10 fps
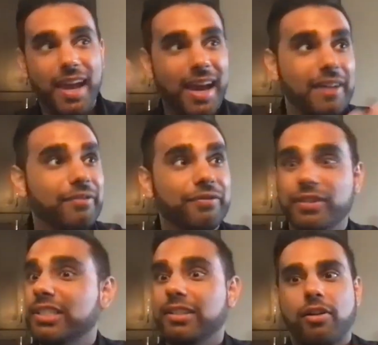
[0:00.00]
I've
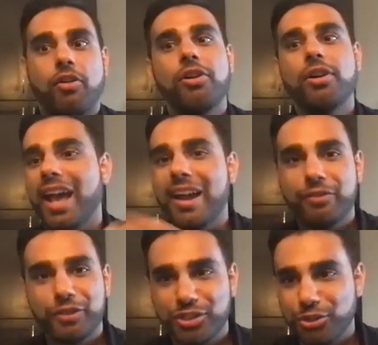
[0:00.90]
heard
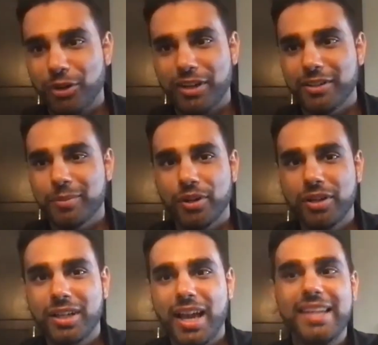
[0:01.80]
every story in the
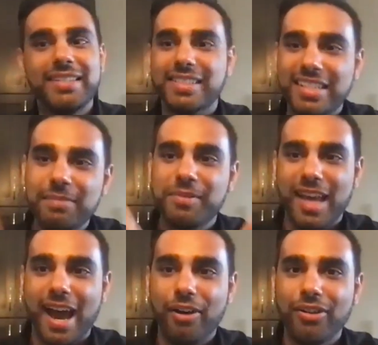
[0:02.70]
book, and deep
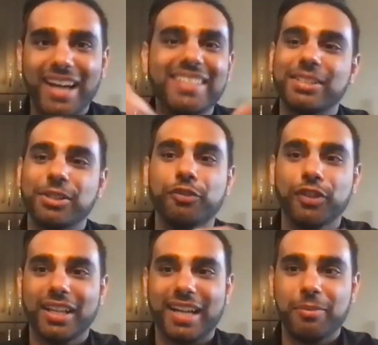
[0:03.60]
down, I still
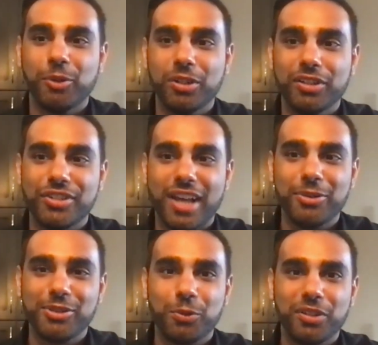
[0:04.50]
feel like I'm the worst. I
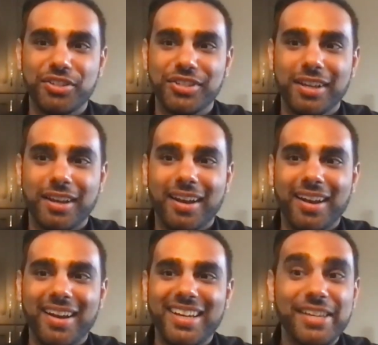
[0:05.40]
was the worst,
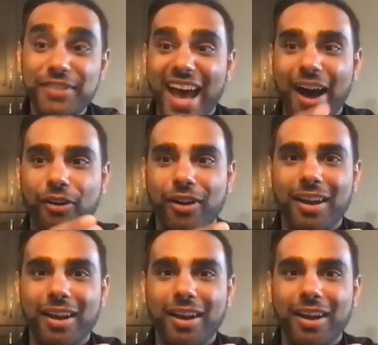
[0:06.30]
even now.